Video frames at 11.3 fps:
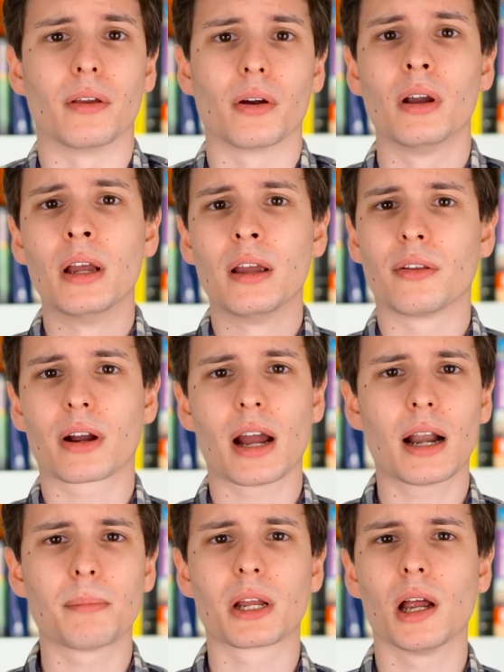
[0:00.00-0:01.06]
They're, they're
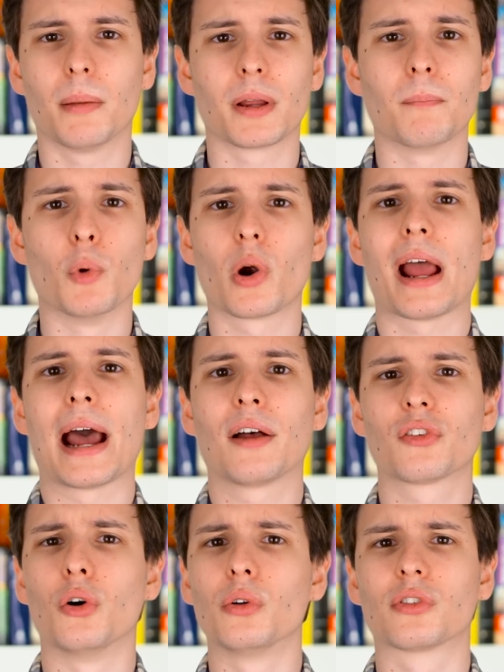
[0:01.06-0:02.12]
kind of becoming more
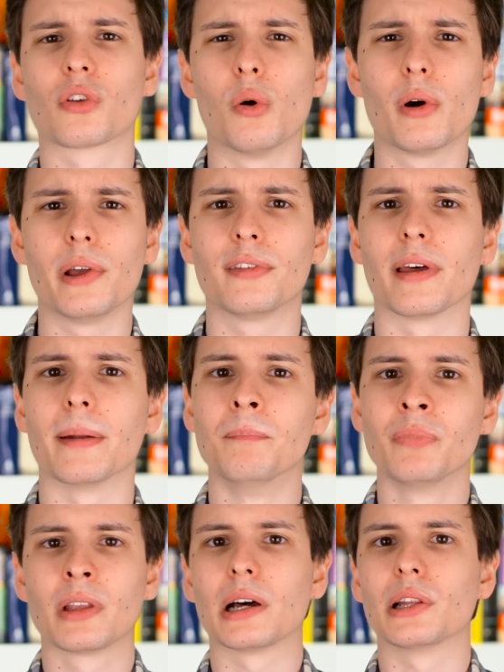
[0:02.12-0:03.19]
household toys that
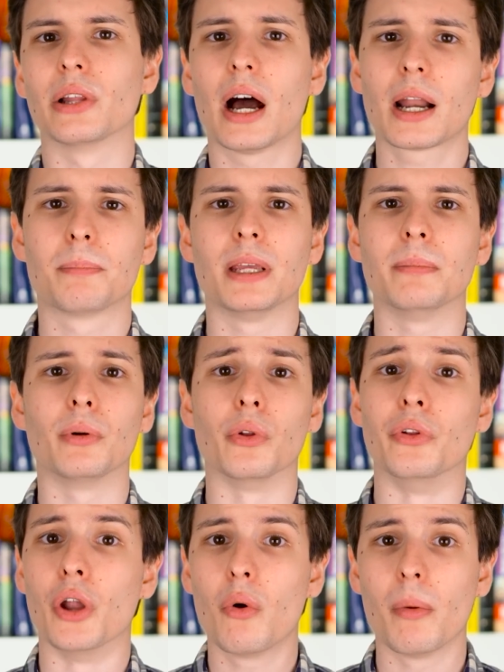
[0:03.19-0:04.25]
a lot of people
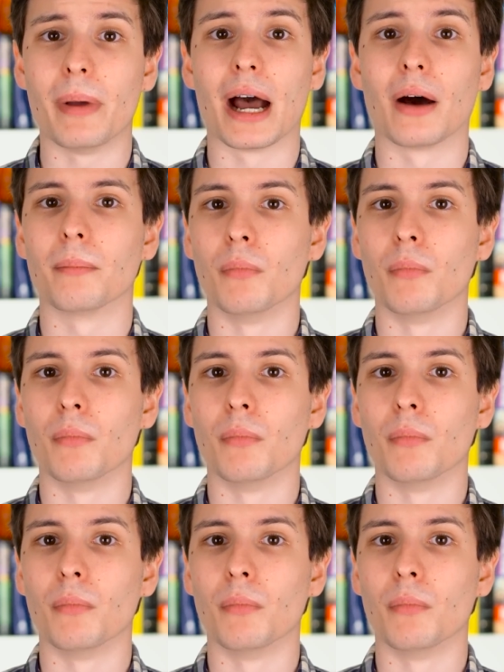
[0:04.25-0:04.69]
know about.